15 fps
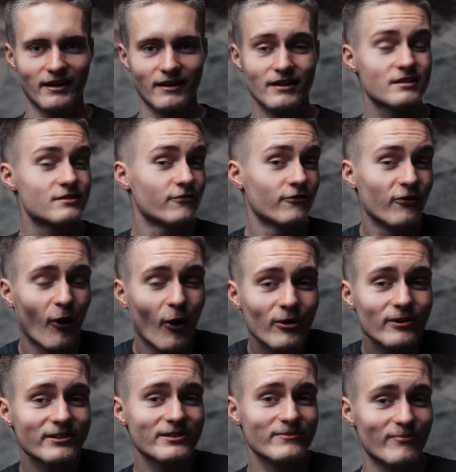It's
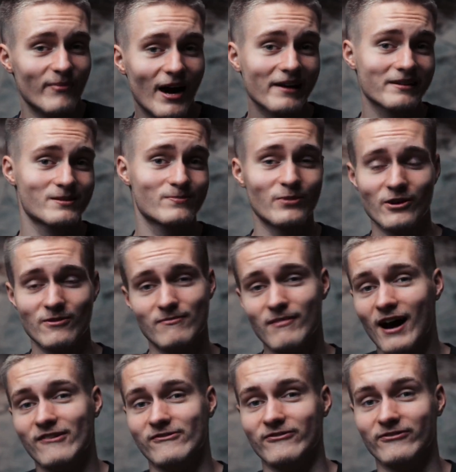$40 per
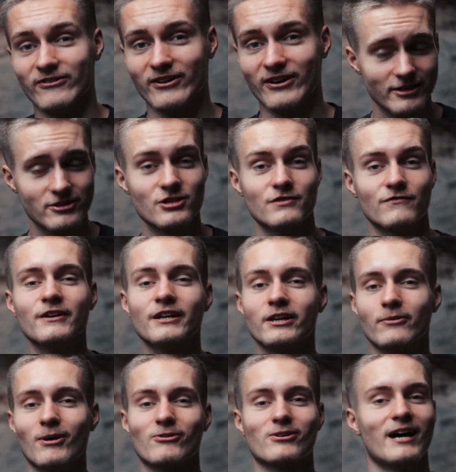month. And just think
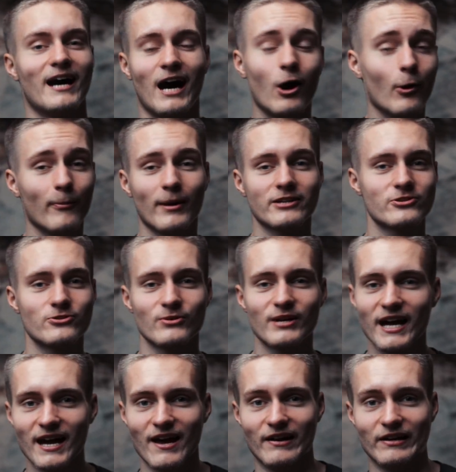about how much you
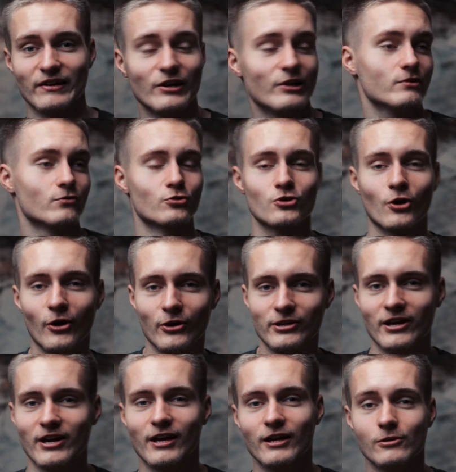get. You
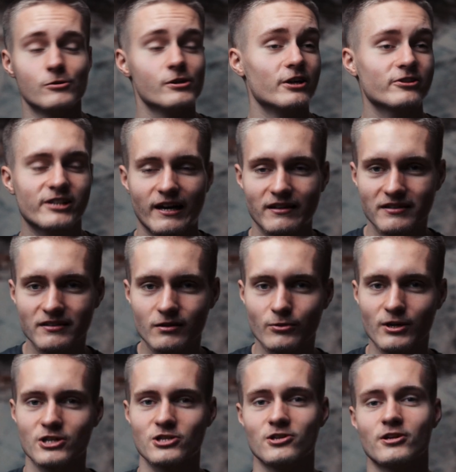join, you learn content
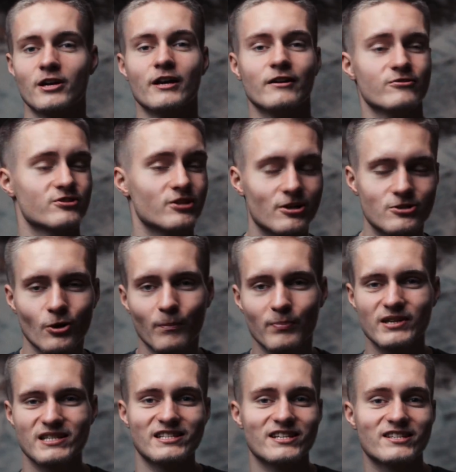creation, you start your
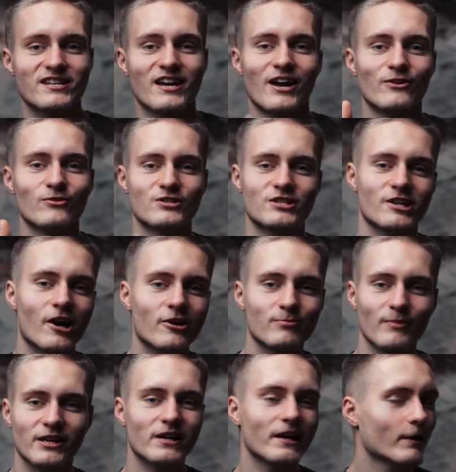business, you start
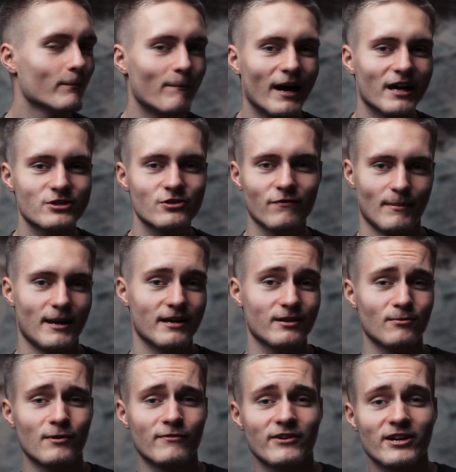making a bunch of money
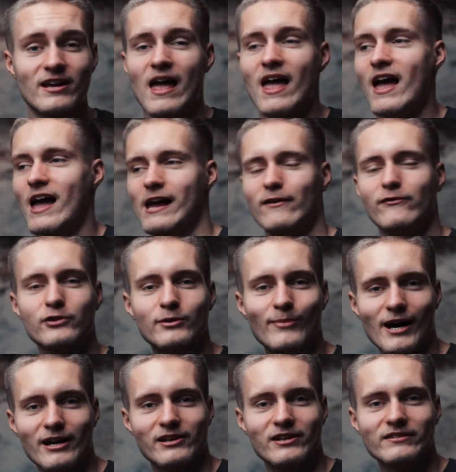with it.
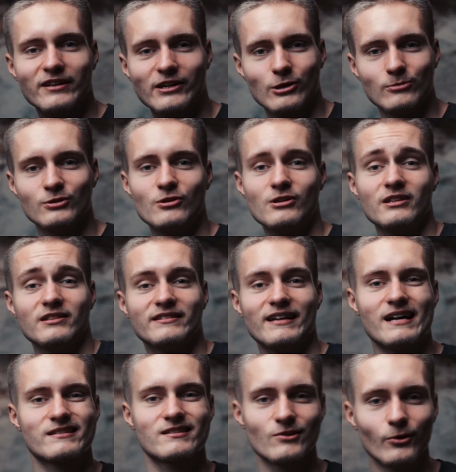Everybody in the community
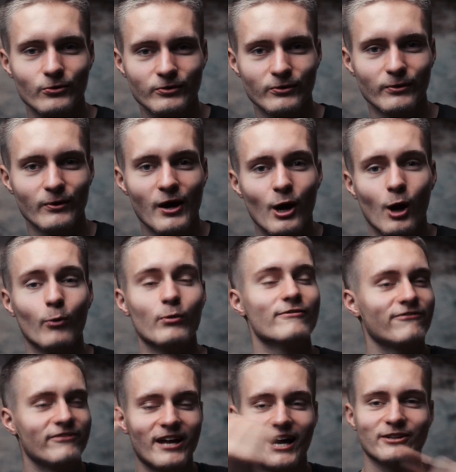does so too. We
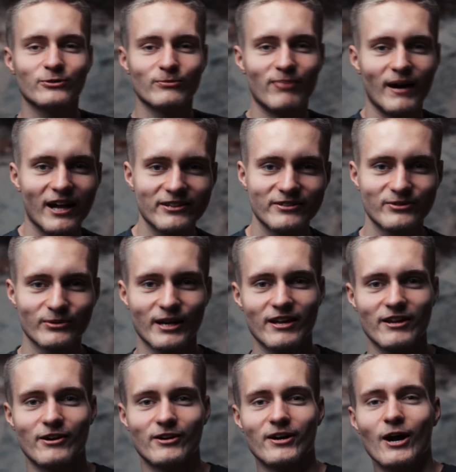fly to Bali
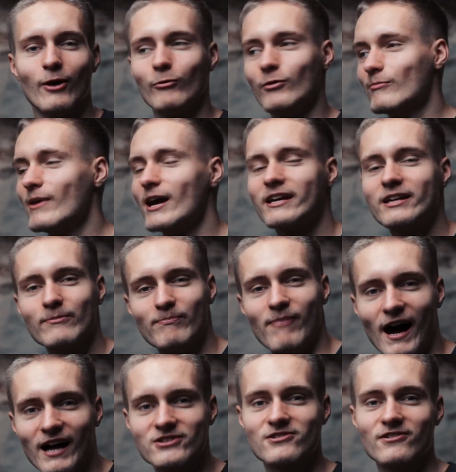together, we make a
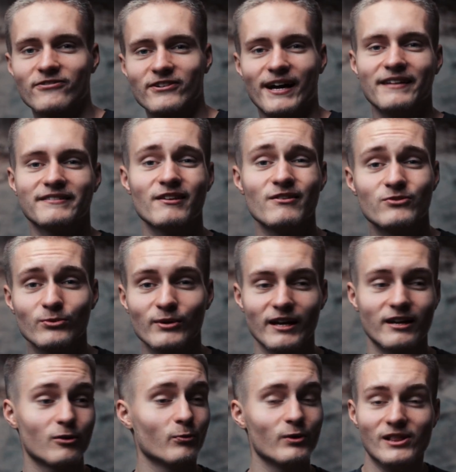bunch of content
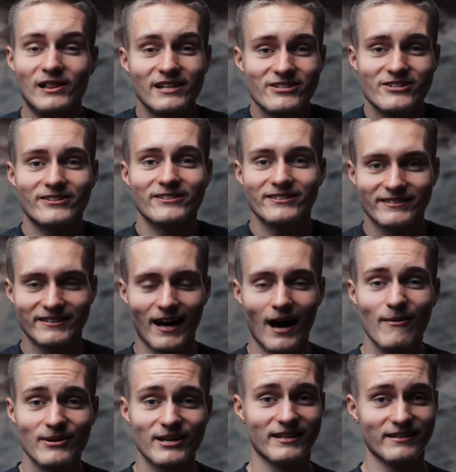together, we literally
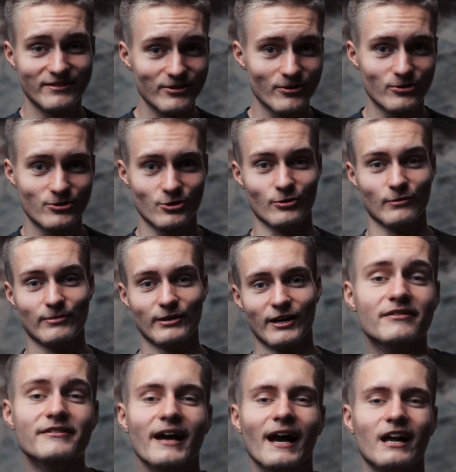dominate YouTube.
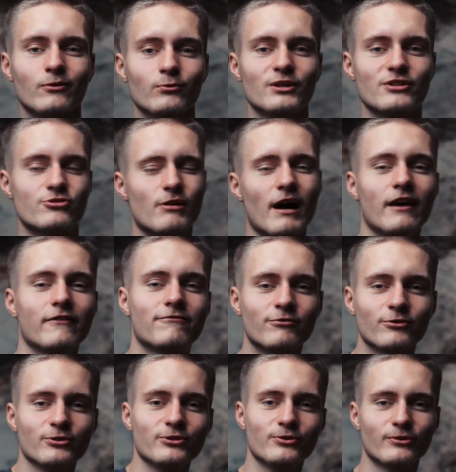Then we drive
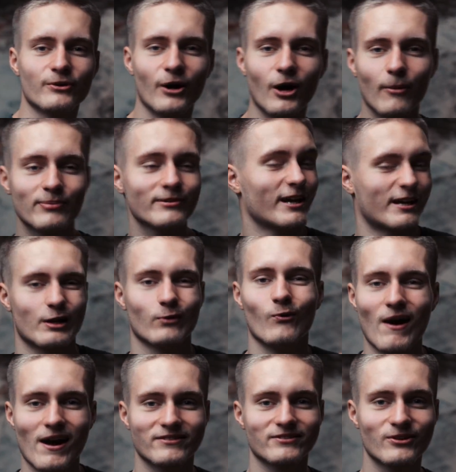through Europe like
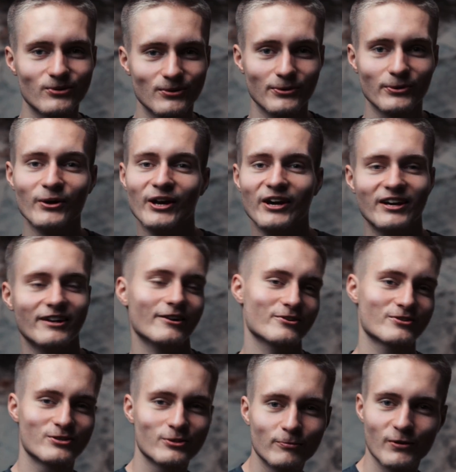one crew in
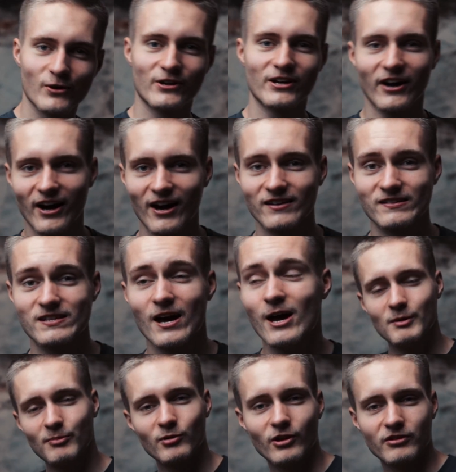our supercars.
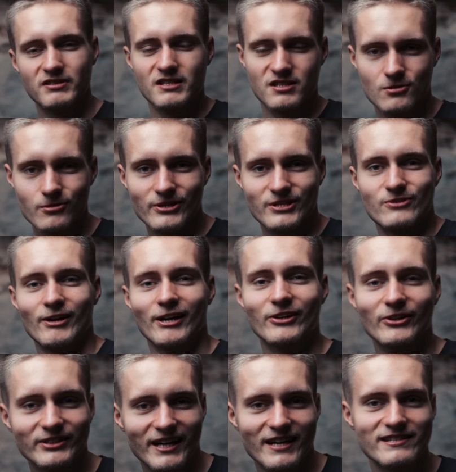People on the streets
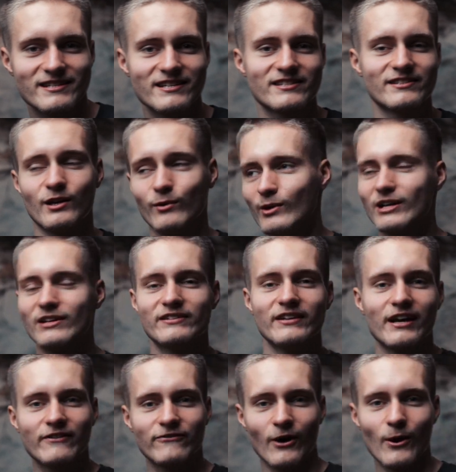recognize us, they want to
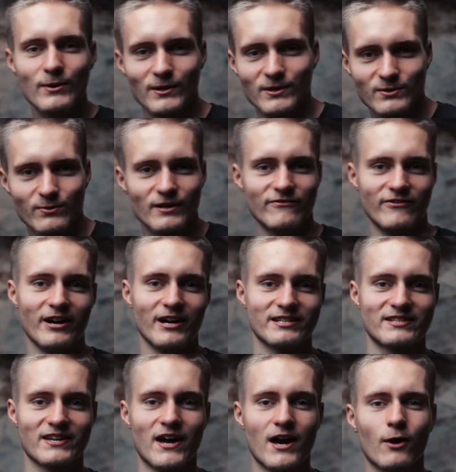take photos with
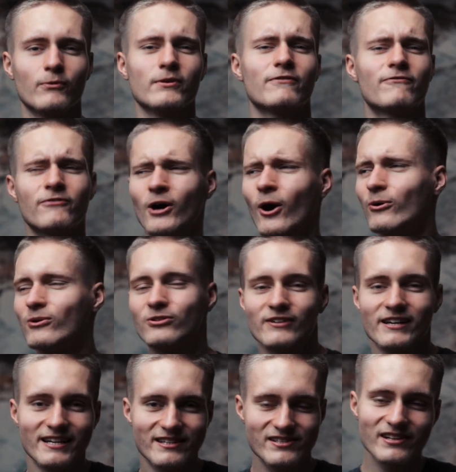us. We throw
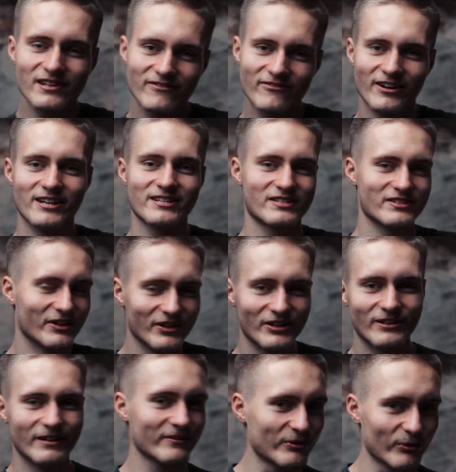crazy events all
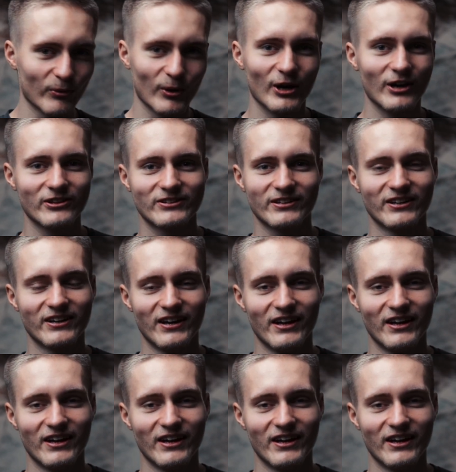around the world.